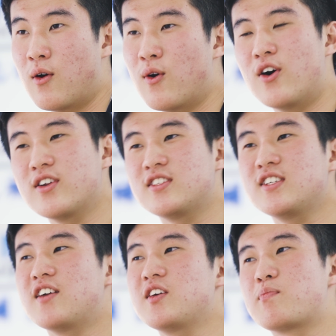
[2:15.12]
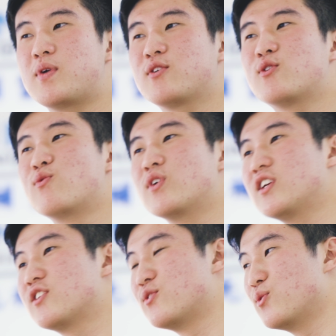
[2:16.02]
all. Well, honestly, I think Pinnacle
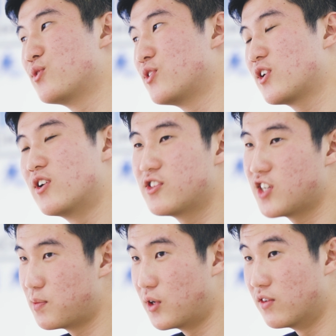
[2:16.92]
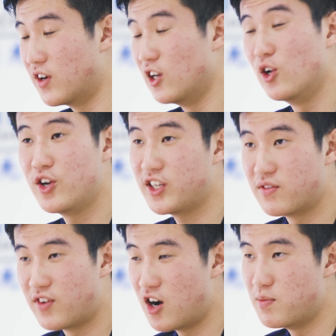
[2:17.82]
really suits the concept of a learning
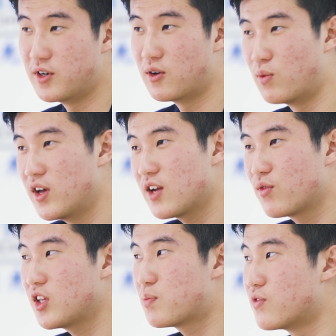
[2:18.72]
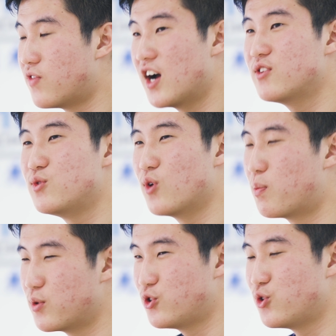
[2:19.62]
environment one that really provides you
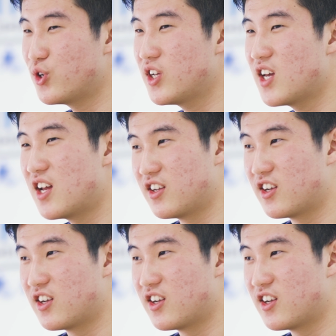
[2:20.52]
opportunity and